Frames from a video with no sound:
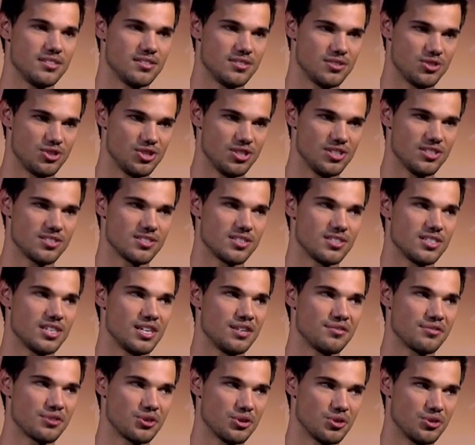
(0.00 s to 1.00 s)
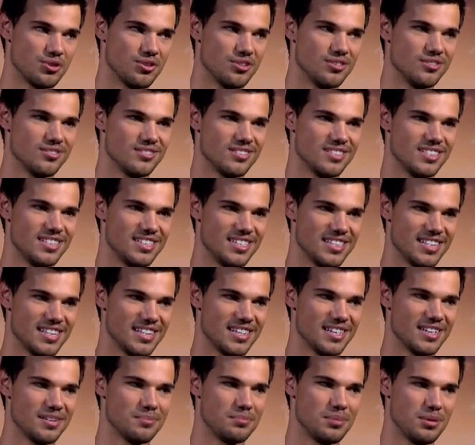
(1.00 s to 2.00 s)
She is a tough girl, and
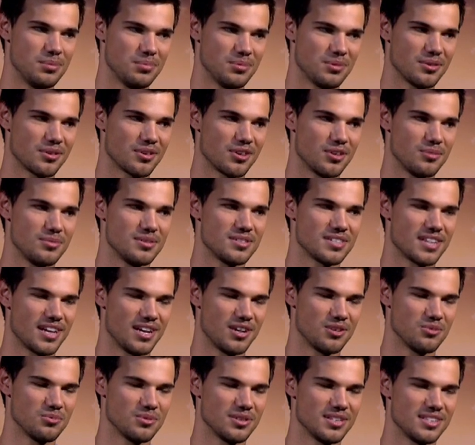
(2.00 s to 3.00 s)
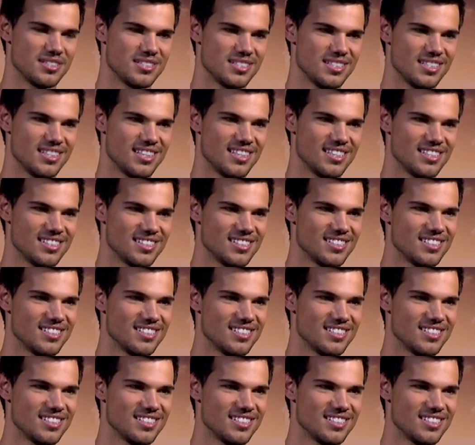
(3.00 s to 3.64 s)
people are gonna be scared when they see that.